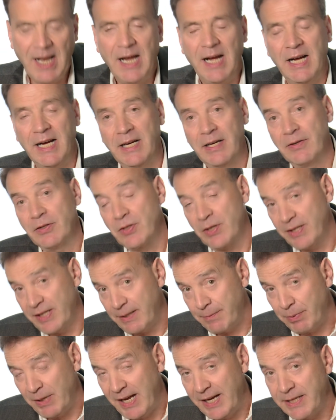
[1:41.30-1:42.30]
Uh, so that
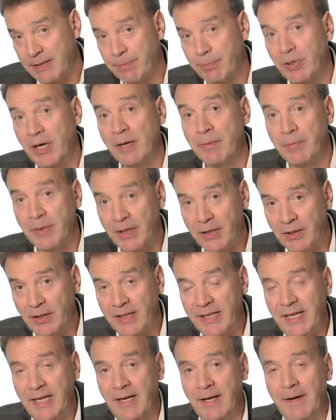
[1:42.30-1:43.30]
applies
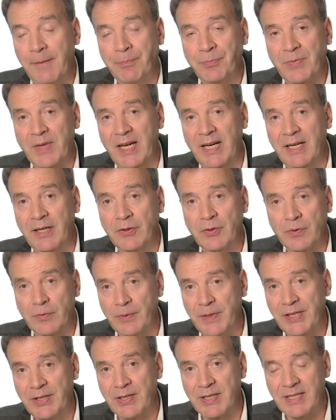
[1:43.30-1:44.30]
primarily uh, to
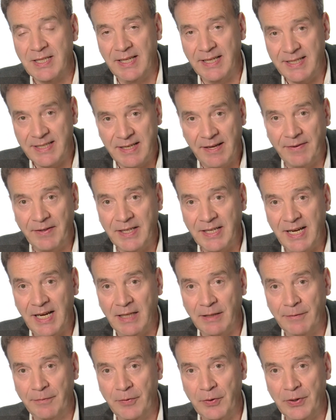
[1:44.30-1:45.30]
regions like Southern
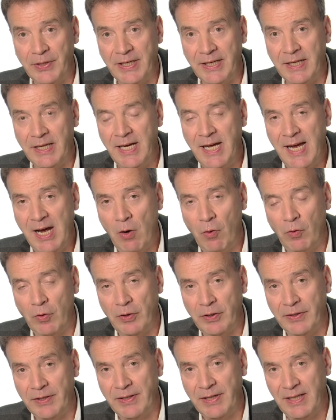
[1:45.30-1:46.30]
California
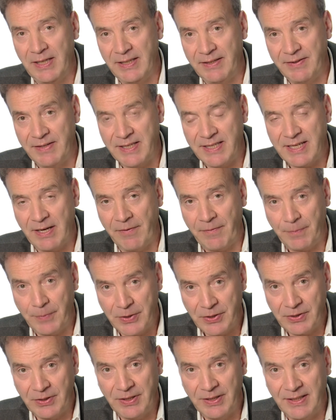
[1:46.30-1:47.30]
or uh, the
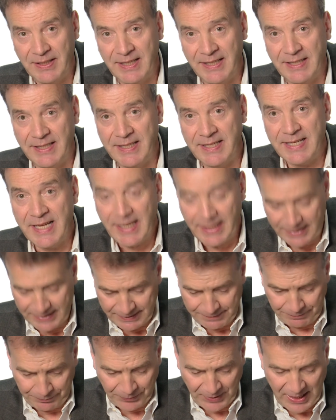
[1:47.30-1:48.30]
southwestern United States.